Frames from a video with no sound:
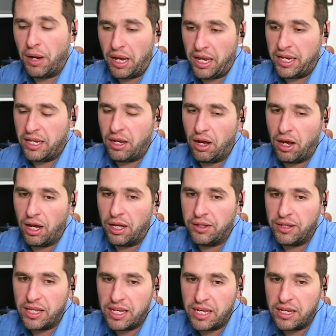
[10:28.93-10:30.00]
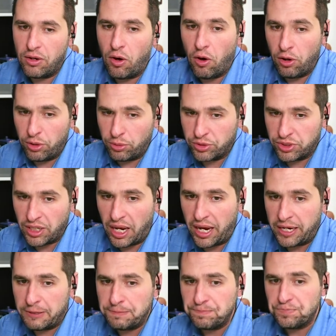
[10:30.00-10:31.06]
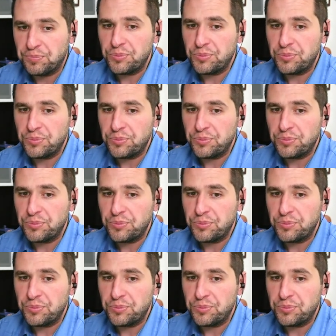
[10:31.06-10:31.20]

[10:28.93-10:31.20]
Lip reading: buying on the auto side,